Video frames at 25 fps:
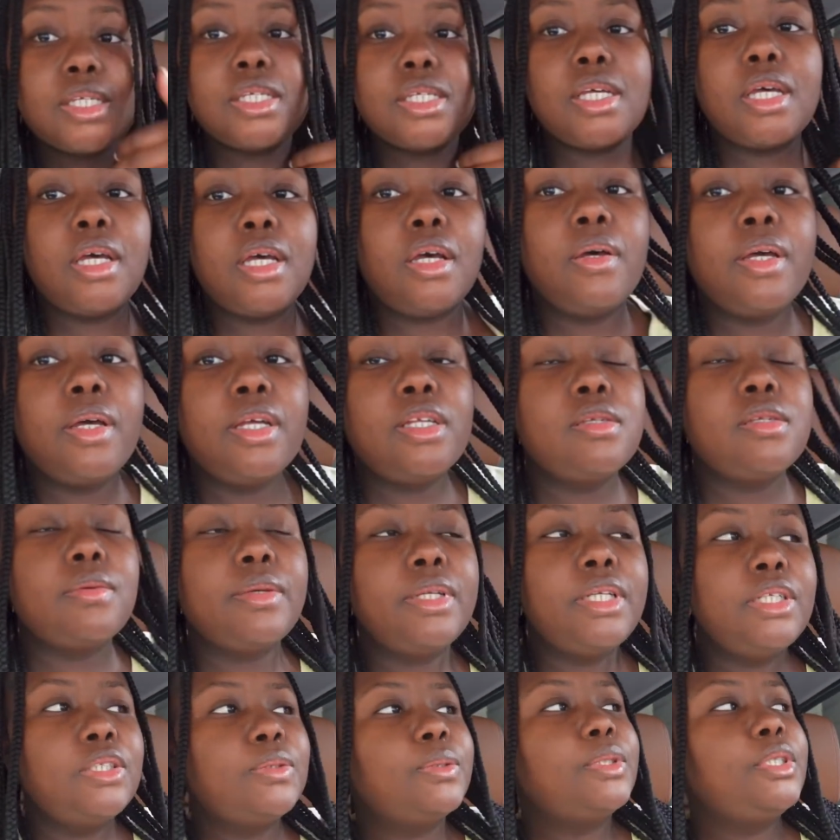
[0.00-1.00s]
So in
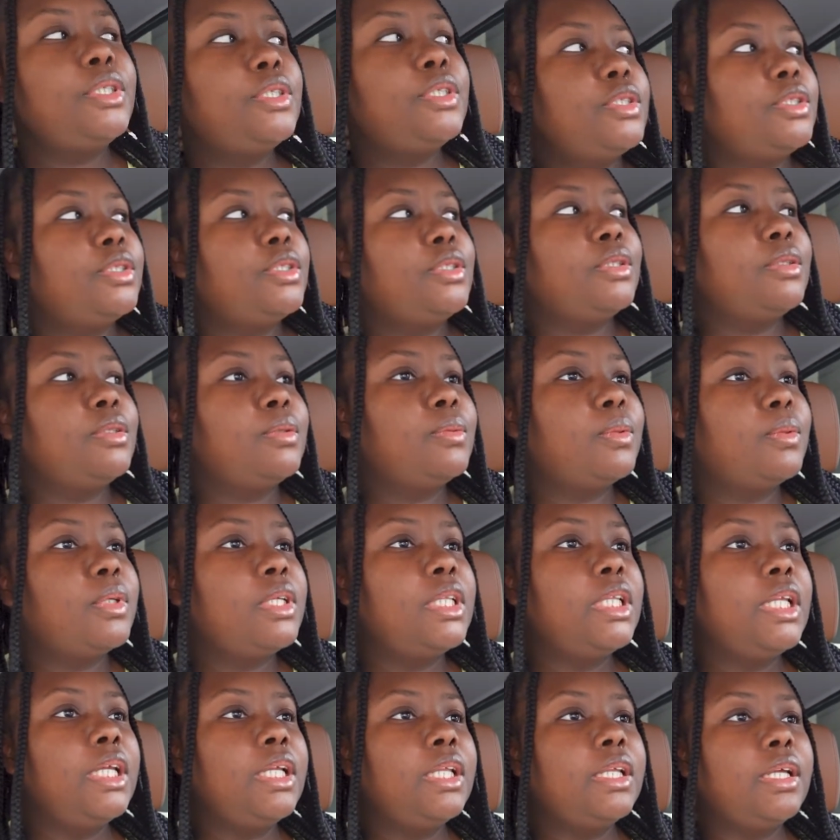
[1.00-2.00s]
2022,
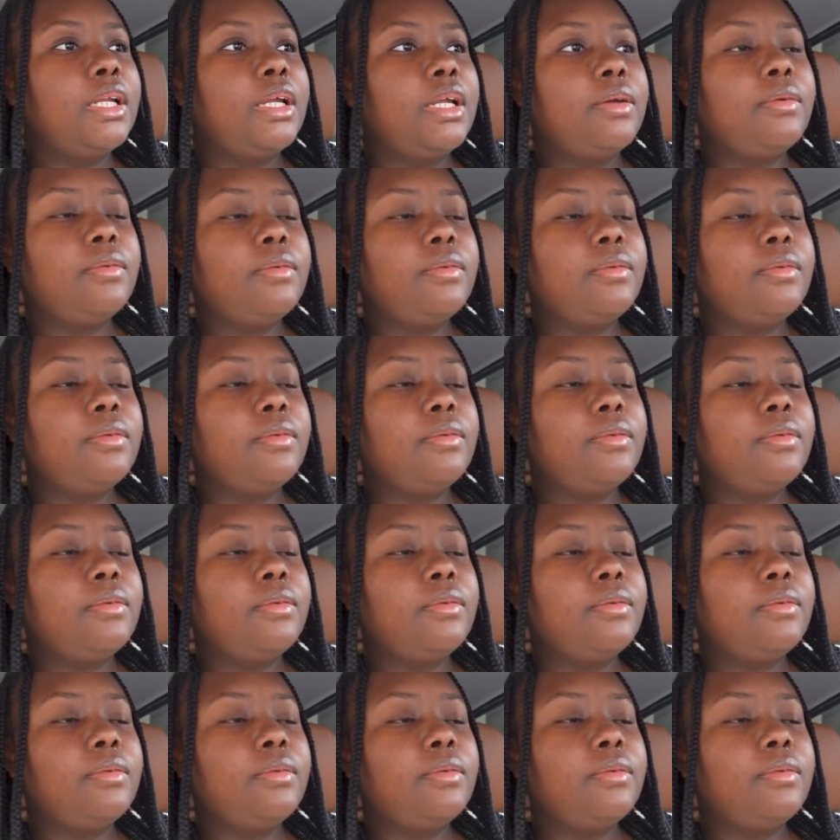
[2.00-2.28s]
one thing that I